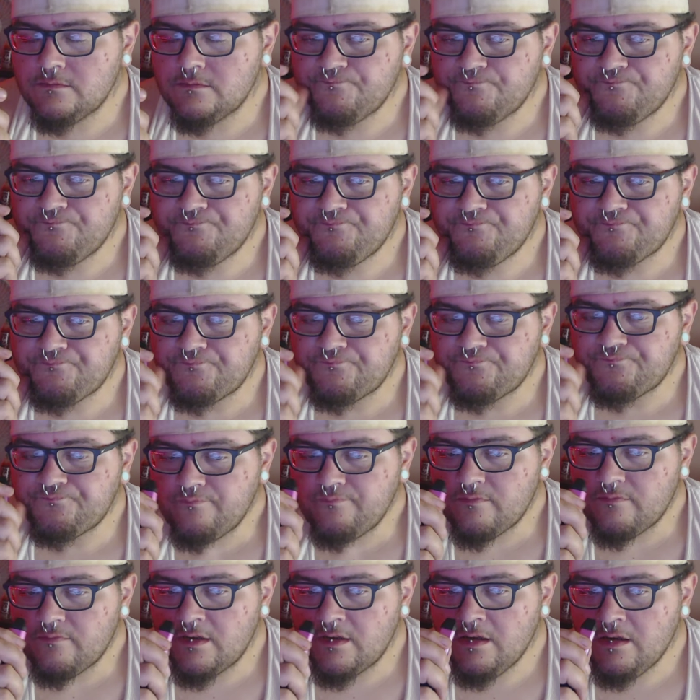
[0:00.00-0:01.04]
Man, but while I
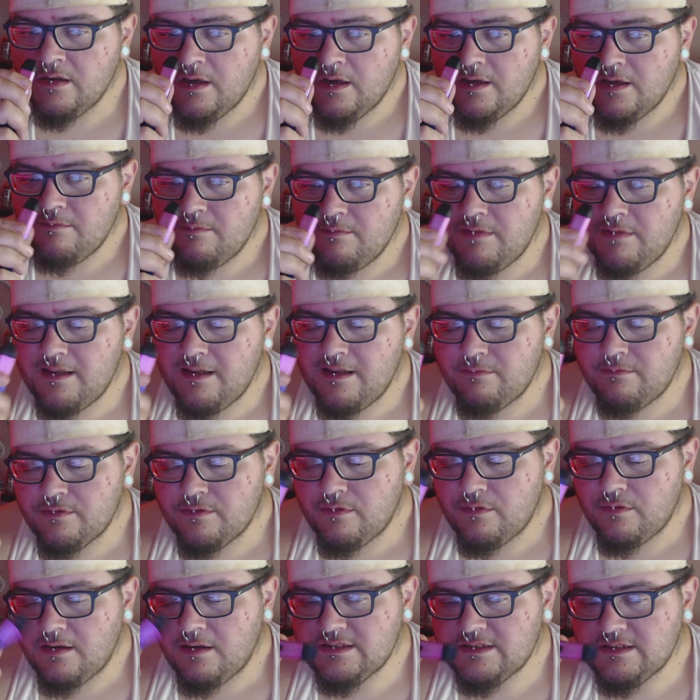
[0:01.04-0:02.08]
was in jail, I learned a
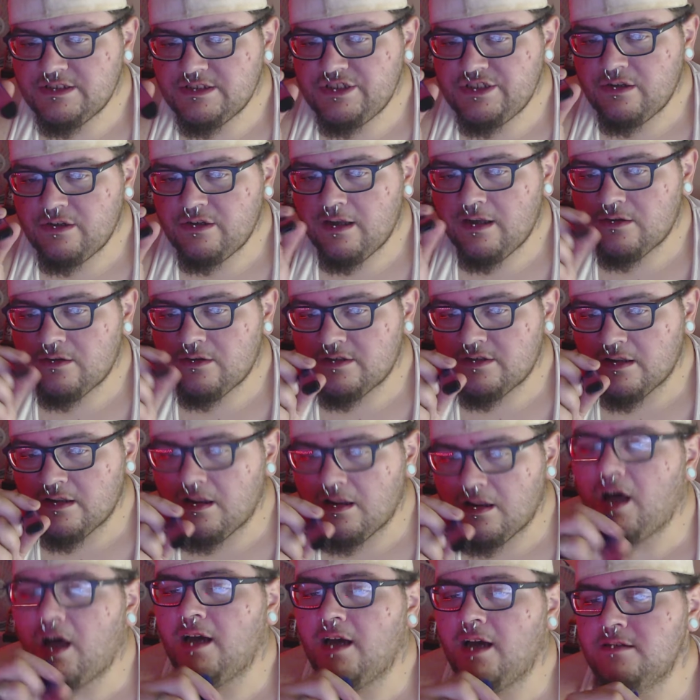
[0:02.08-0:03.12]
lot about
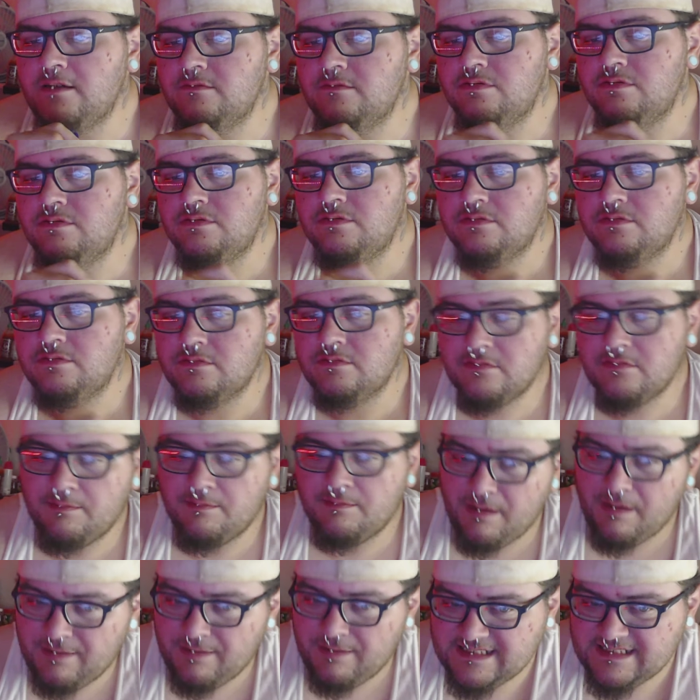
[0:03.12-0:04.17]
myself.
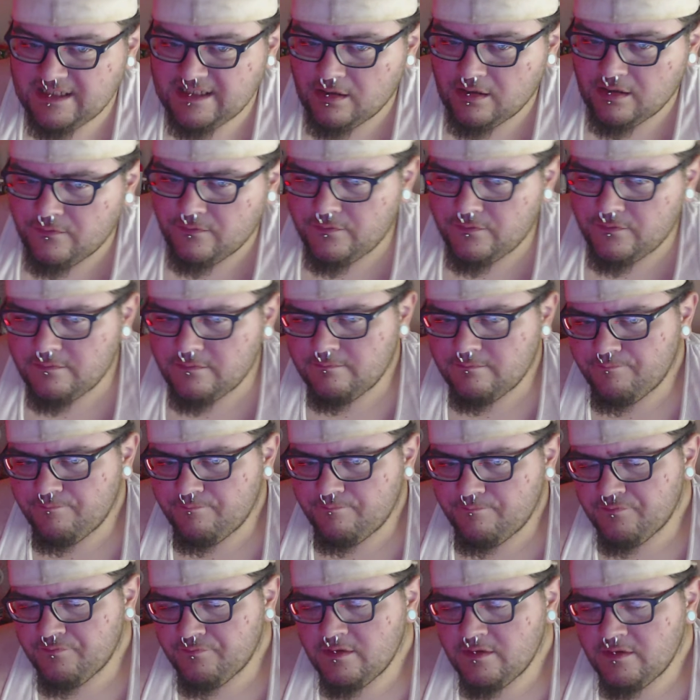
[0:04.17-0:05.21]
Ooh,
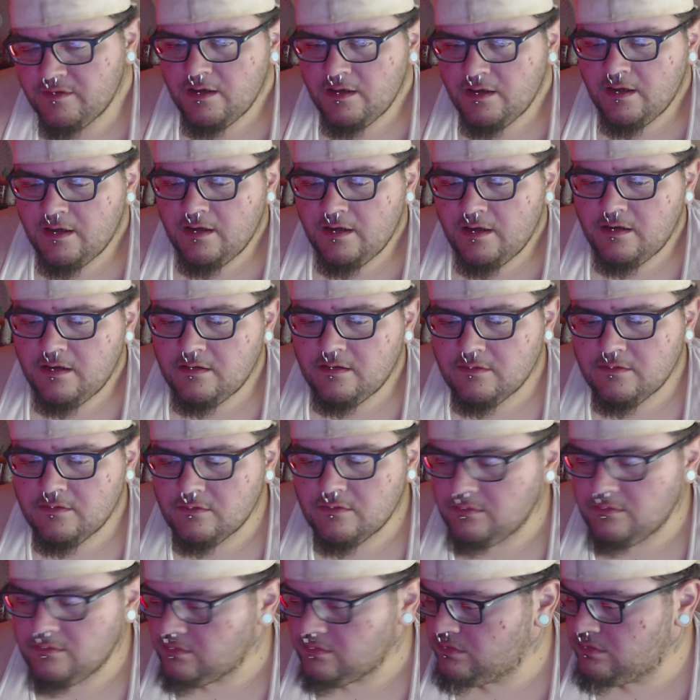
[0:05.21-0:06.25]
that was
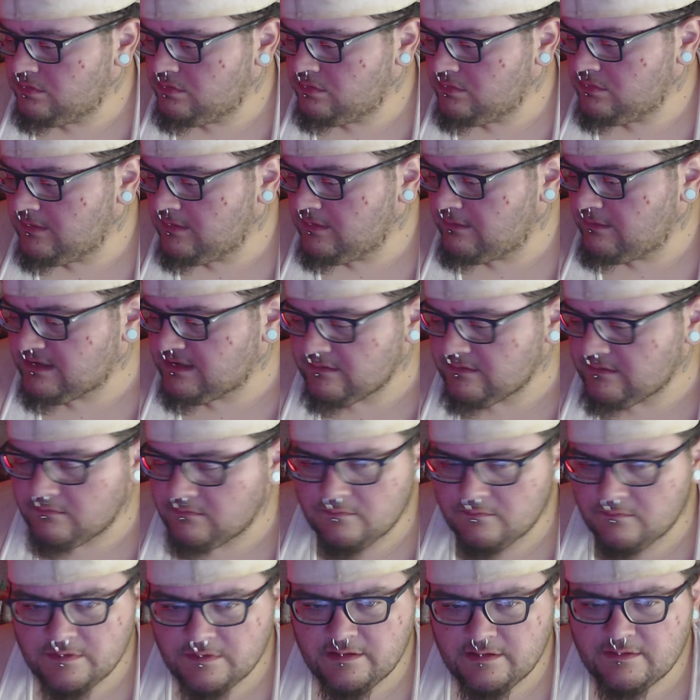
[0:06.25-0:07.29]
weird.
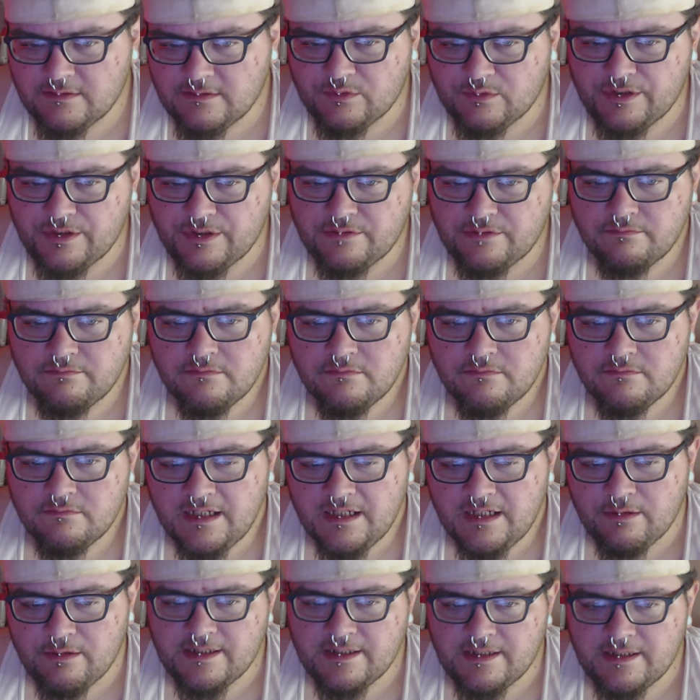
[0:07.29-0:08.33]
Anyways, I
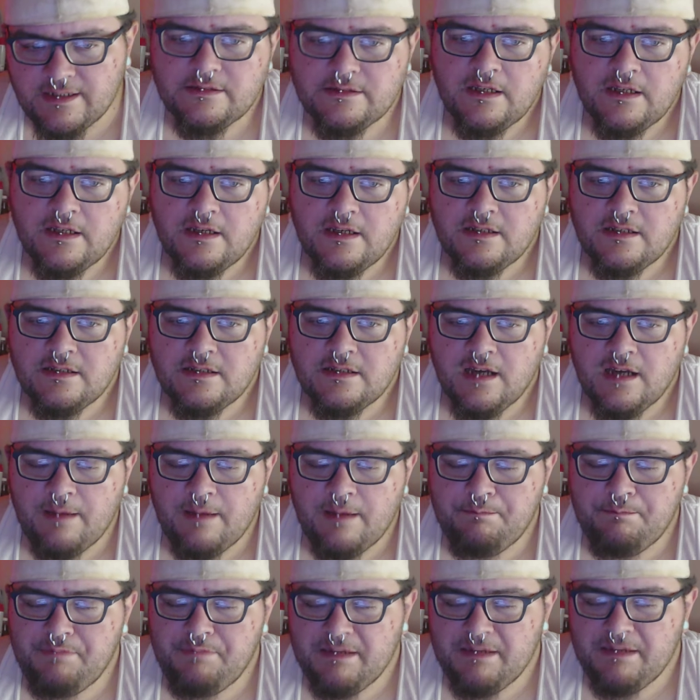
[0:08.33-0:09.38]
beat my diabetes,
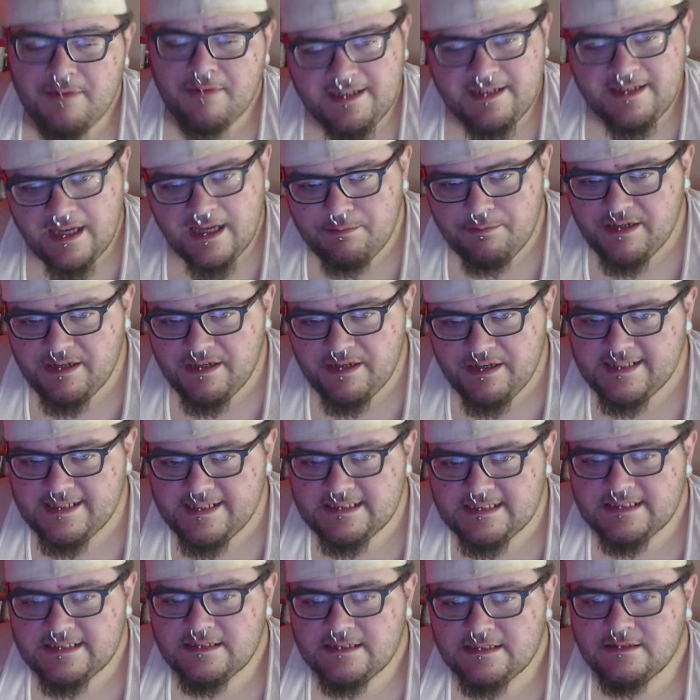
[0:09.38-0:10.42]
got
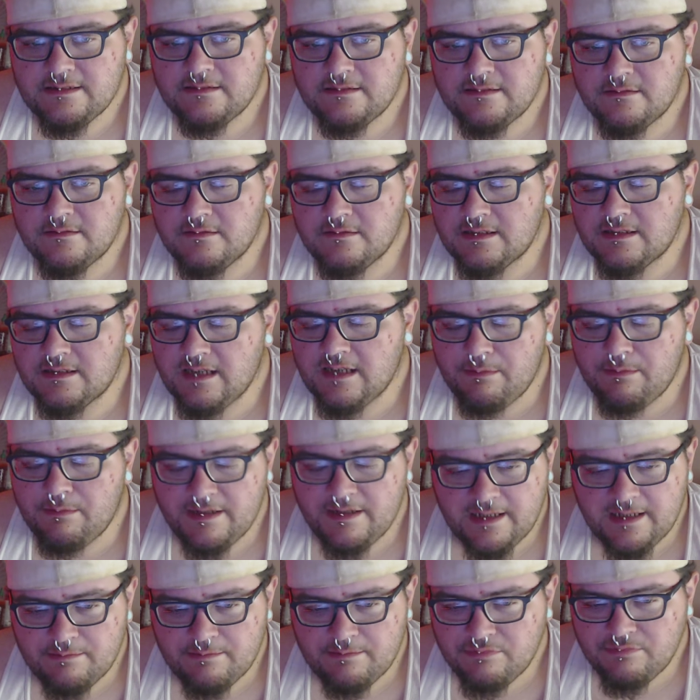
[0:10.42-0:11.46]
normal blood
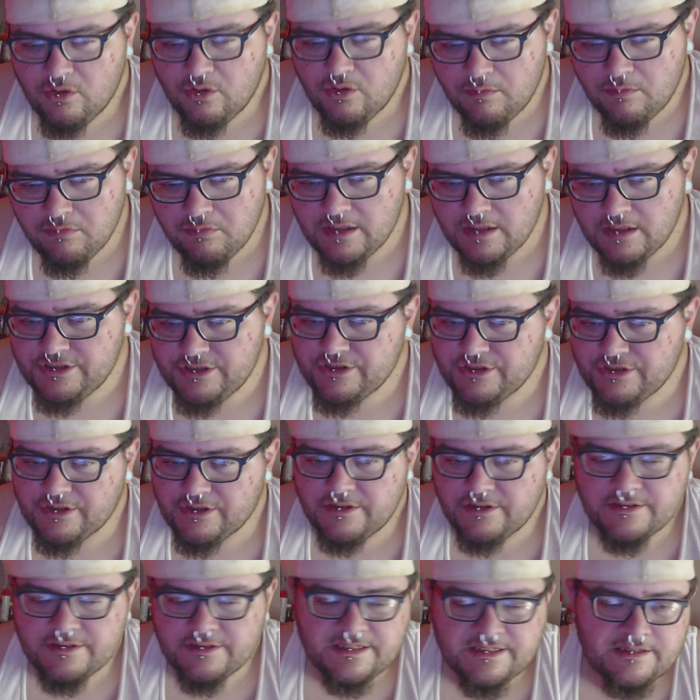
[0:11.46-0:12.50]
sugars.
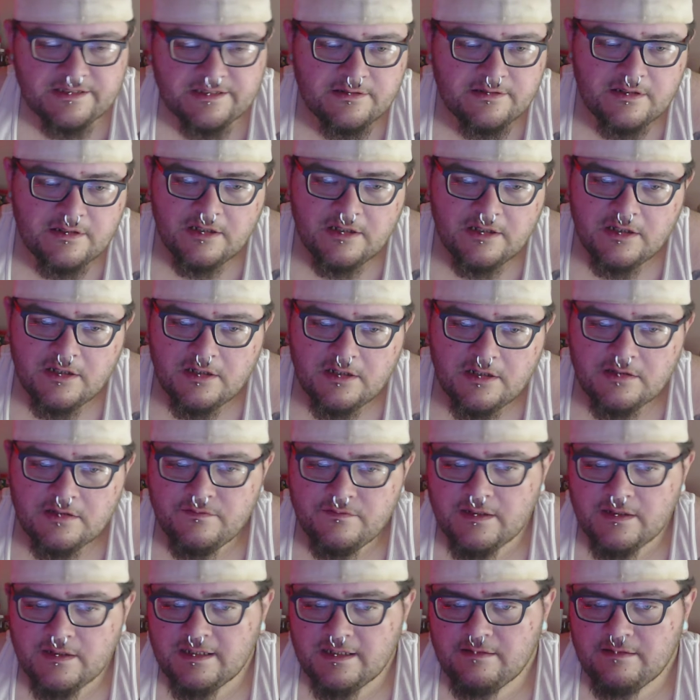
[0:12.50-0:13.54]
Fucking, I was losing
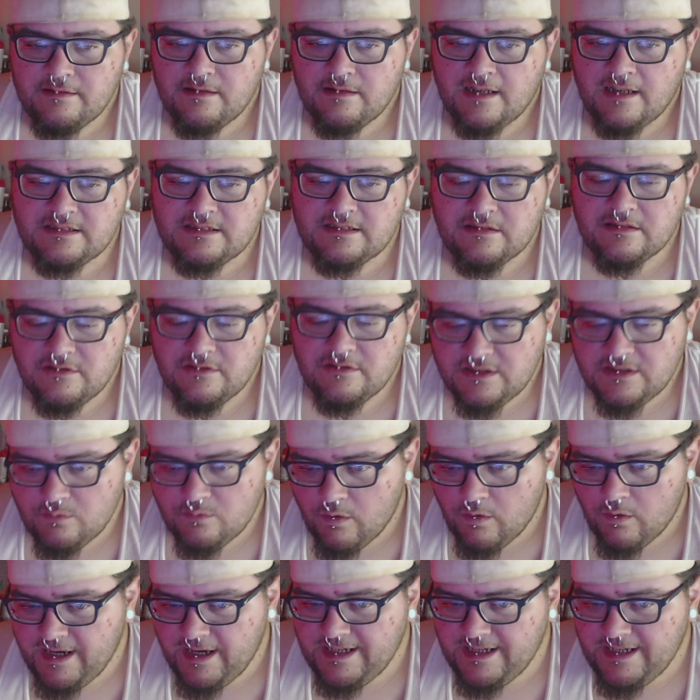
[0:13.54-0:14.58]
weight
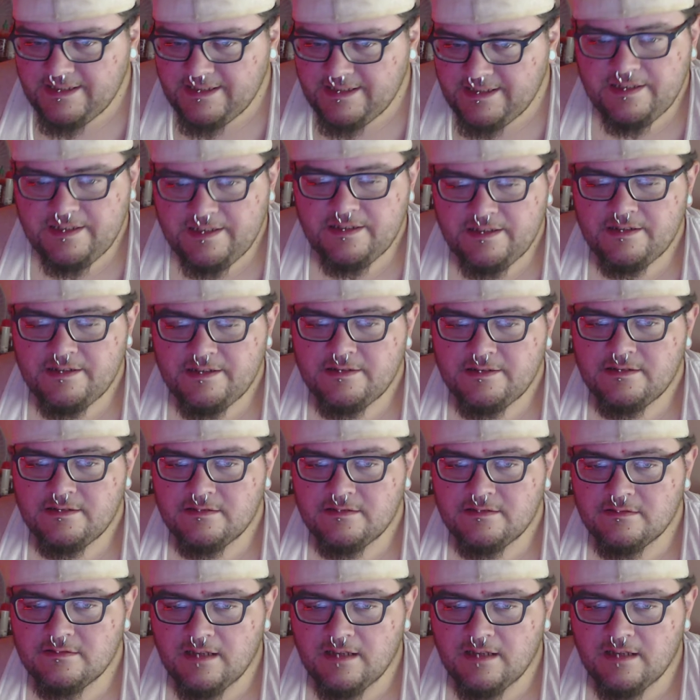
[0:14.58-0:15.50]
because I was exercising